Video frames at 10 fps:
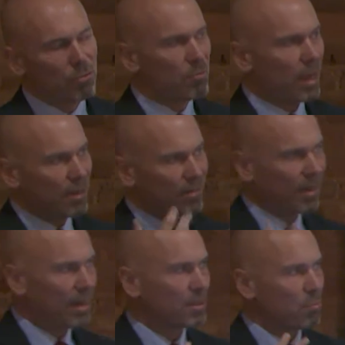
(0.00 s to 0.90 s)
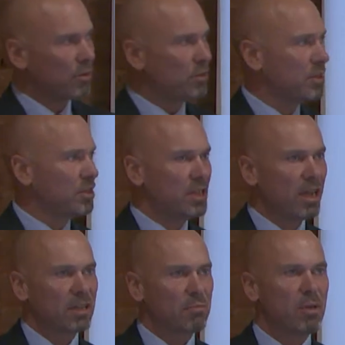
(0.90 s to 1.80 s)
many things about this
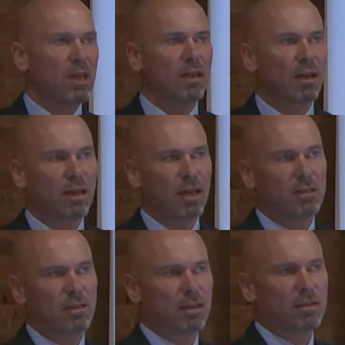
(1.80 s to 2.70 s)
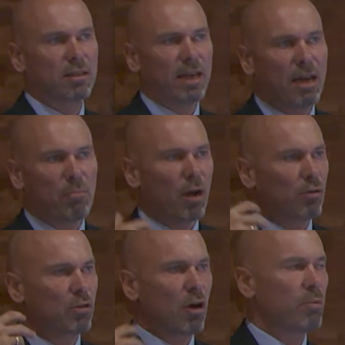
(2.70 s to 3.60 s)
GS Media case yesterday
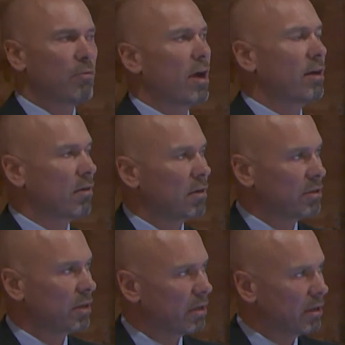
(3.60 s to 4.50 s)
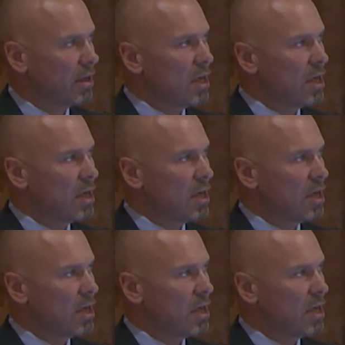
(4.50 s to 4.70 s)
about copyright logic.